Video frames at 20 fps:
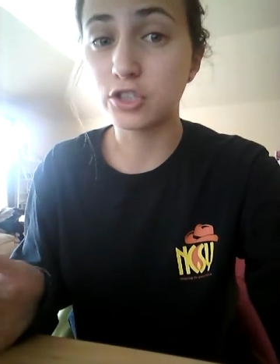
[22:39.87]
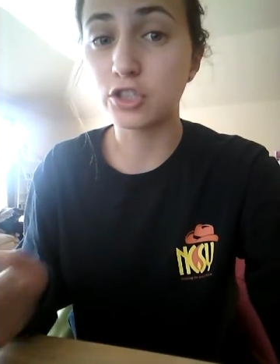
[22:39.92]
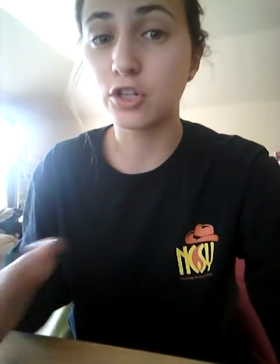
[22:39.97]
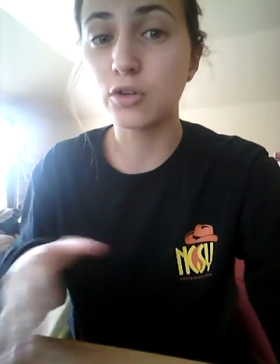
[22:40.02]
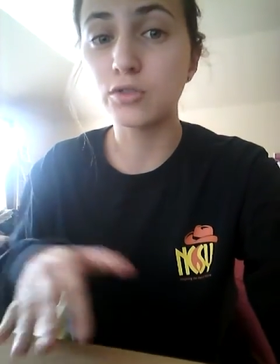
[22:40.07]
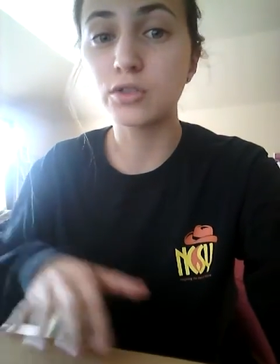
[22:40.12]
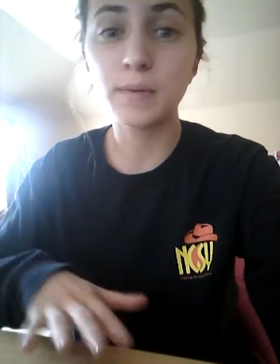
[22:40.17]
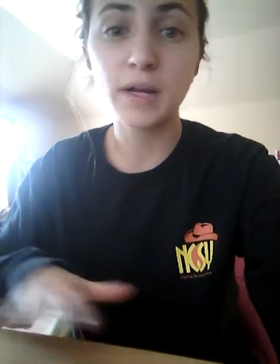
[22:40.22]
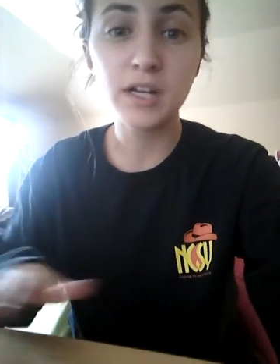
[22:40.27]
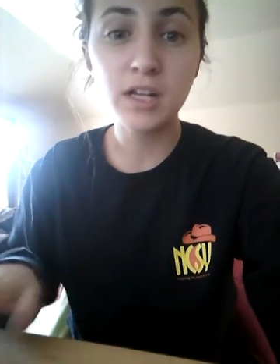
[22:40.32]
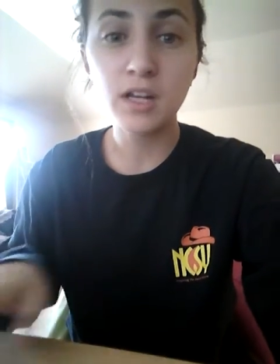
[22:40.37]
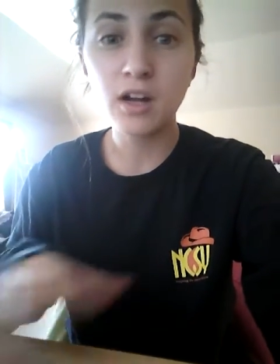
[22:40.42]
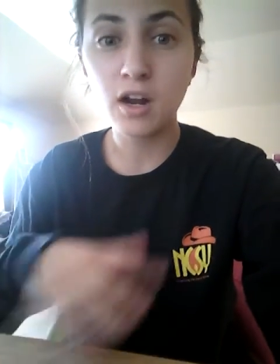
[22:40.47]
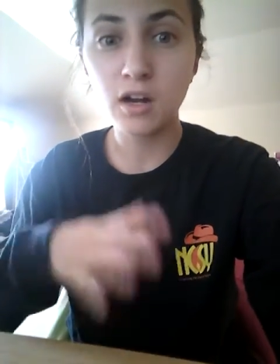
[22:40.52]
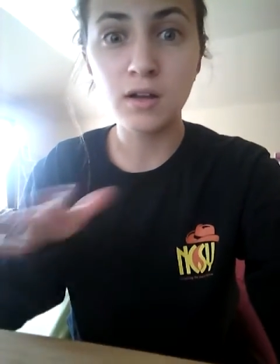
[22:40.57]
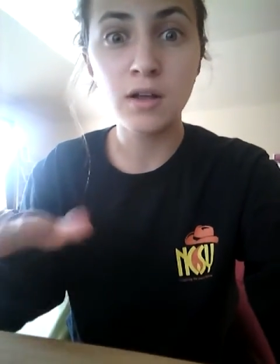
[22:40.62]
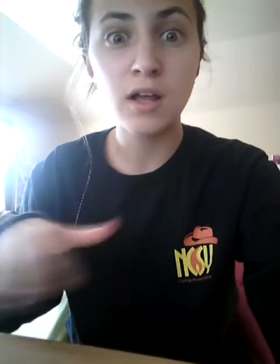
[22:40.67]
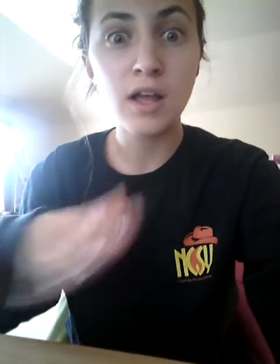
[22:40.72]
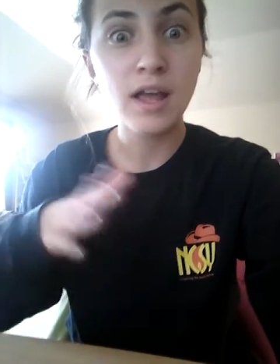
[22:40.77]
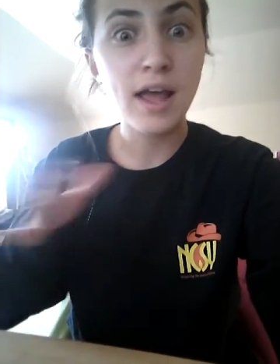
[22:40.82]
So depending
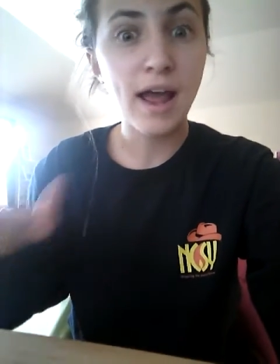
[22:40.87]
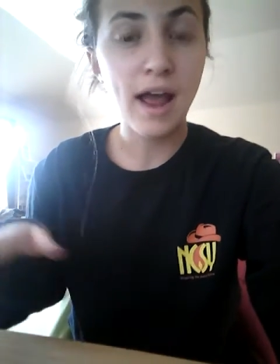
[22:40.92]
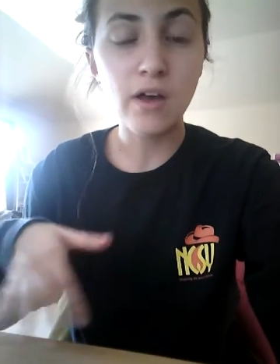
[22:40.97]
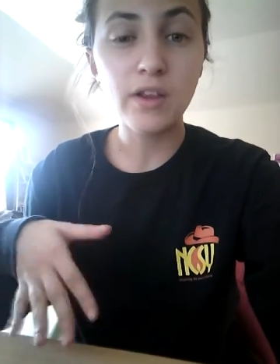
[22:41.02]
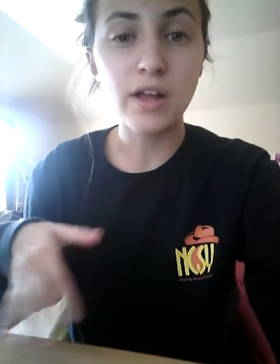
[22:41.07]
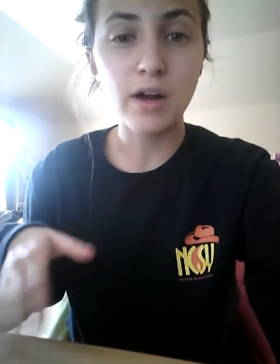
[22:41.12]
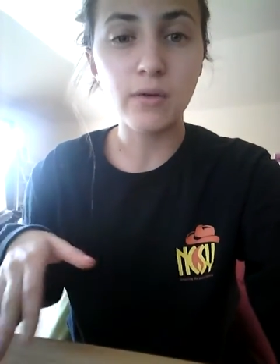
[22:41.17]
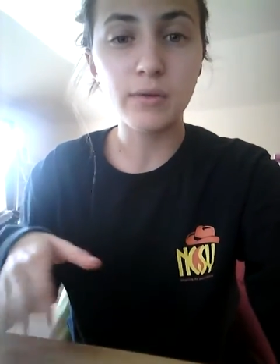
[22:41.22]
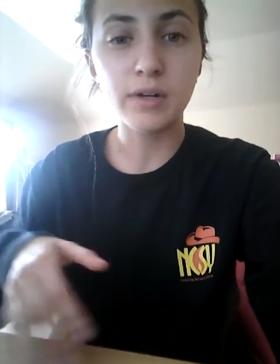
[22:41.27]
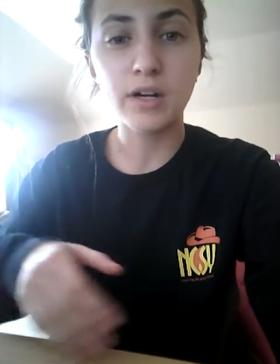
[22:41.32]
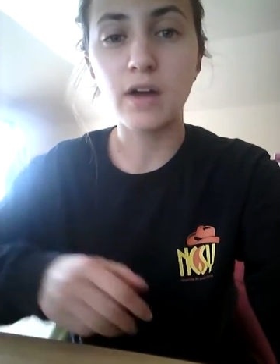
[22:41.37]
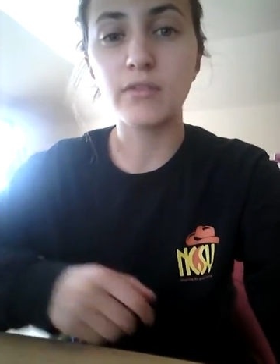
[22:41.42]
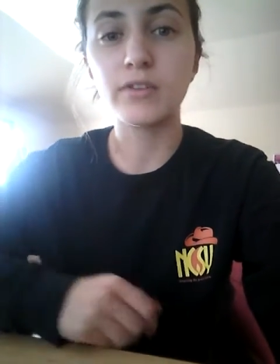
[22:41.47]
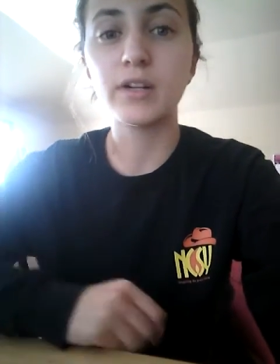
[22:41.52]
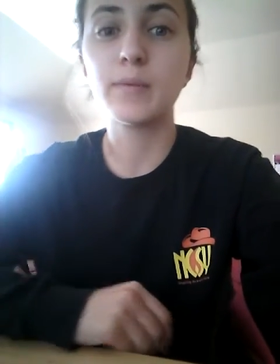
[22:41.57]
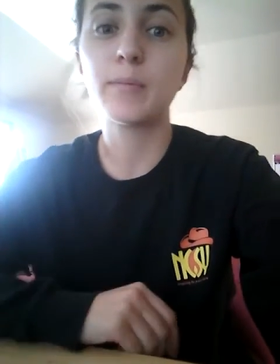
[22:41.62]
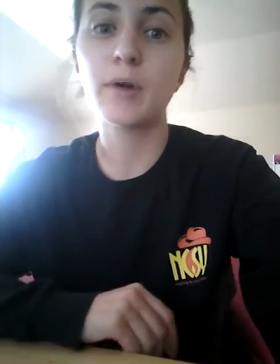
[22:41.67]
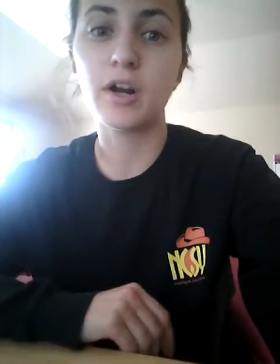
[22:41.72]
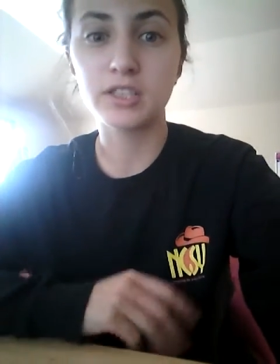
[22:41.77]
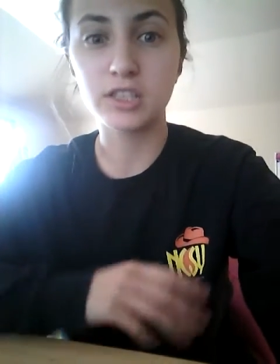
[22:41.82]
on how that
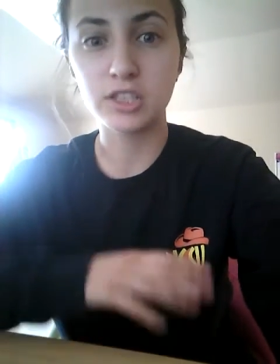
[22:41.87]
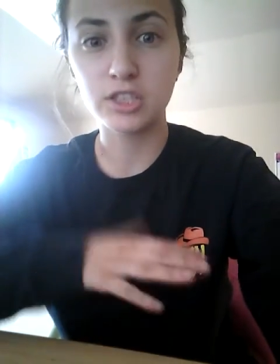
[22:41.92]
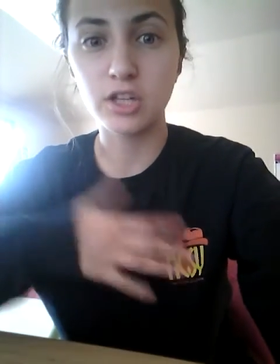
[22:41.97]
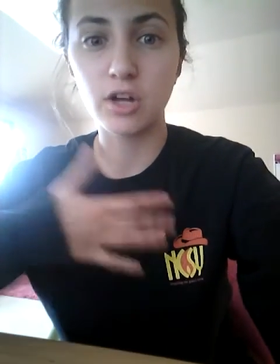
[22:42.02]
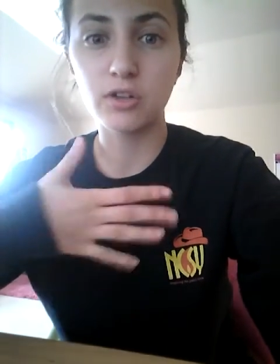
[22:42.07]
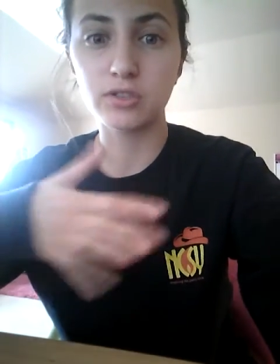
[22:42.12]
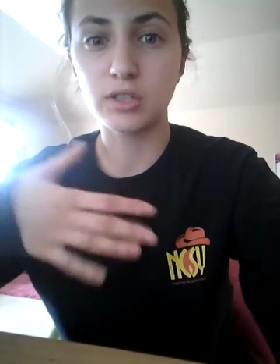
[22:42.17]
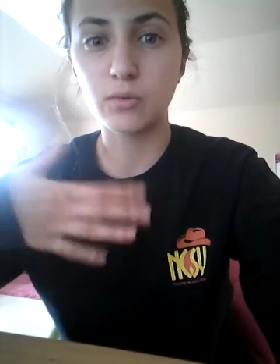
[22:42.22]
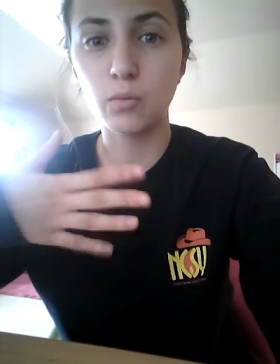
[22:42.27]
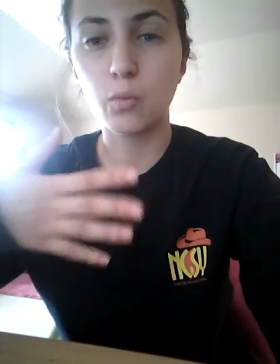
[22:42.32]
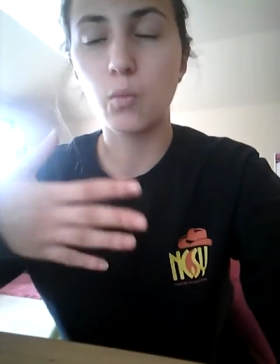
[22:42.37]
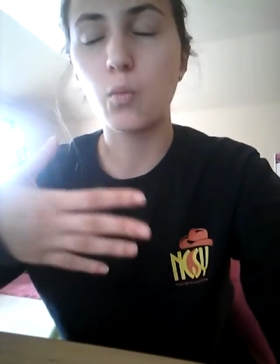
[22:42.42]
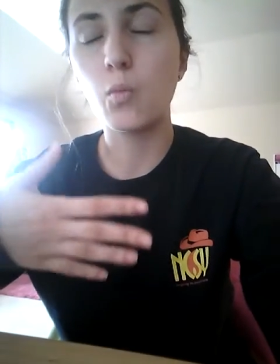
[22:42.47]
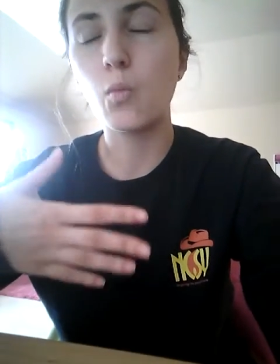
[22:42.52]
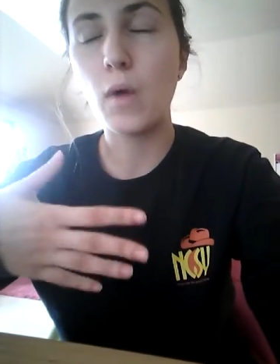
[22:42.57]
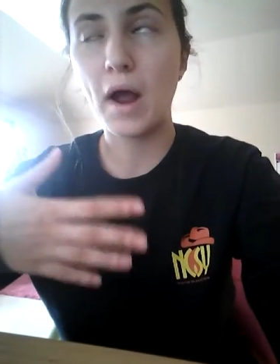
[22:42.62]
recovery process goes and